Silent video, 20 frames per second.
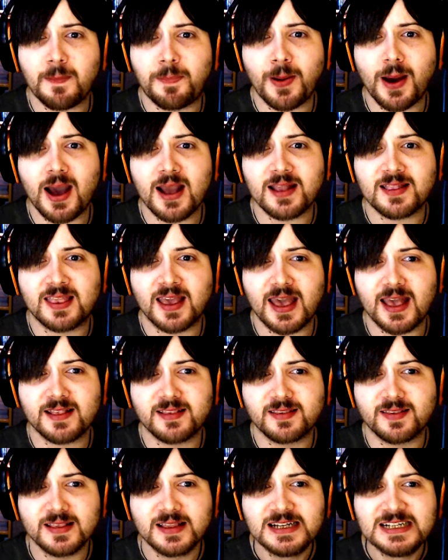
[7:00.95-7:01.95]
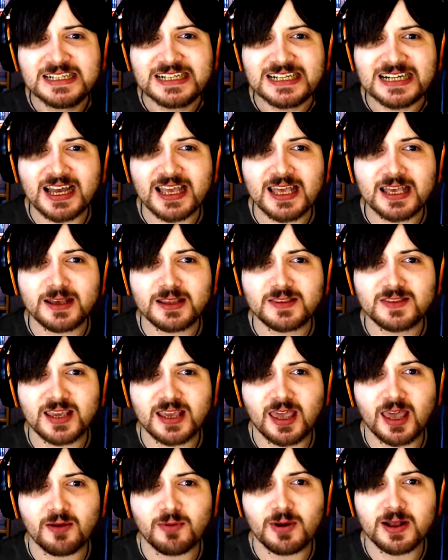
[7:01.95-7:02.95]
about this! I
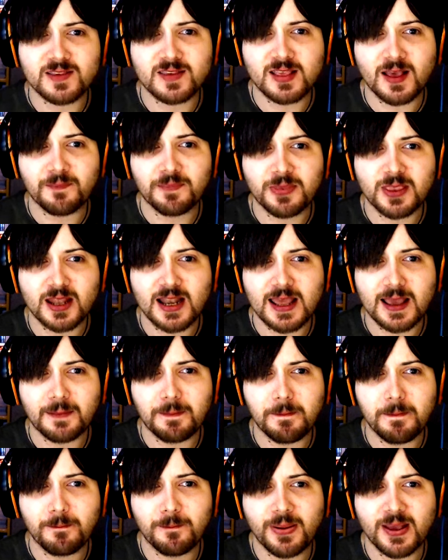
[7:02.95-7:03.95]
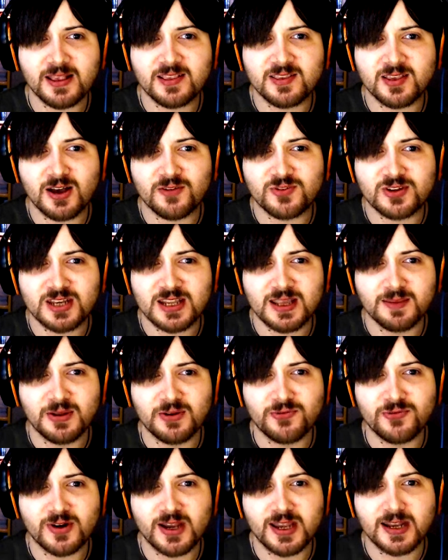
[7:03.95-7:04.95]
think it went something like, piss off
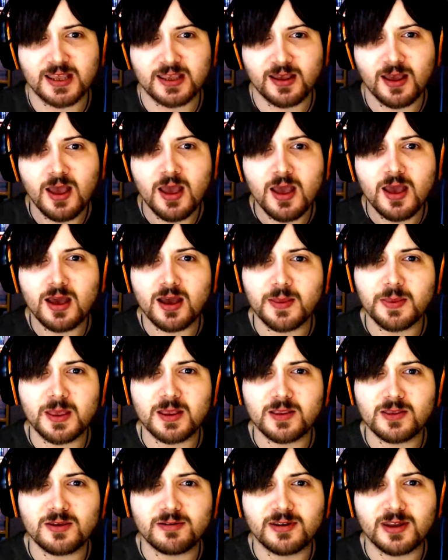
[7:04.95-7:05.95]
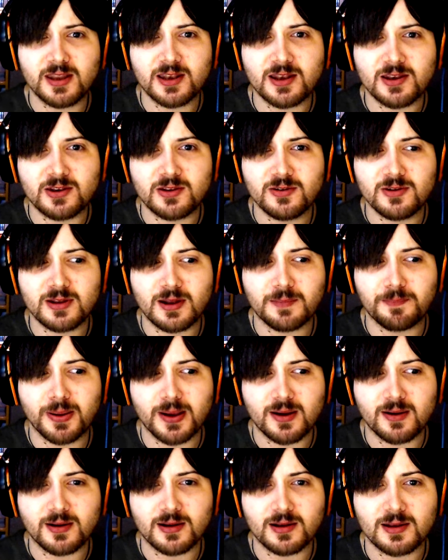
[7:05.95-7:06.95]
Demon Freddy, and then you didn't do it,
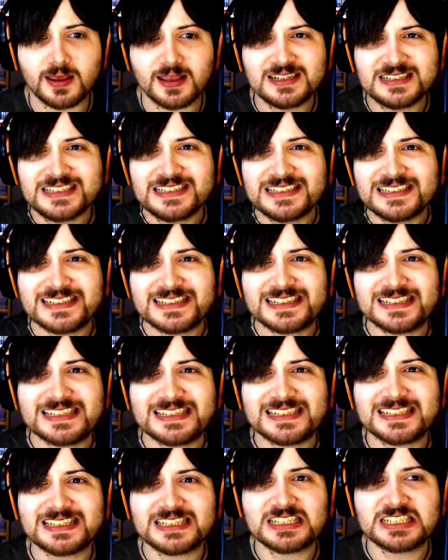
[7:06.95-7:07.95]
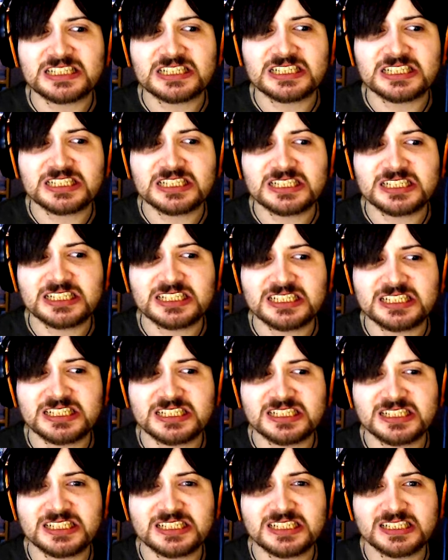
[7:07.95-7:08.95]
apparently. You
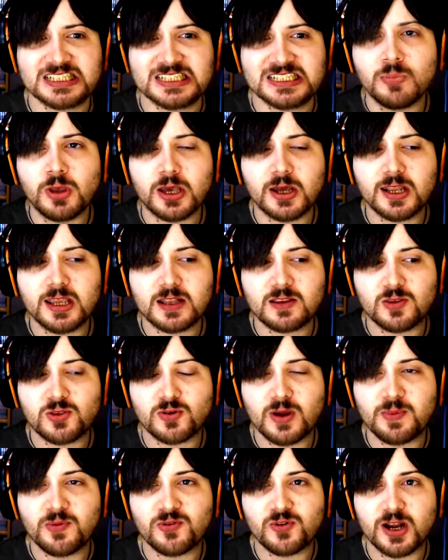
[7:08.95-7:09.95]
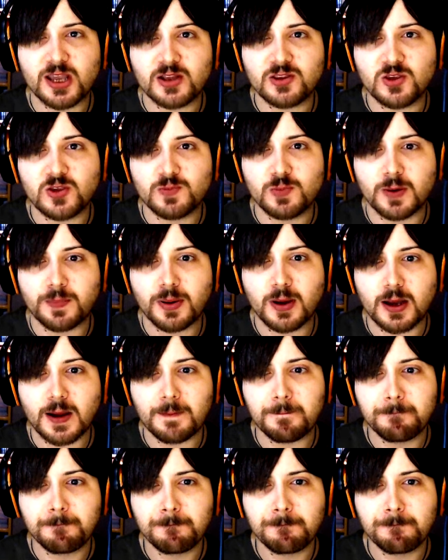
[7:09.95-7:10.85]
gotta get to three before I can use more power.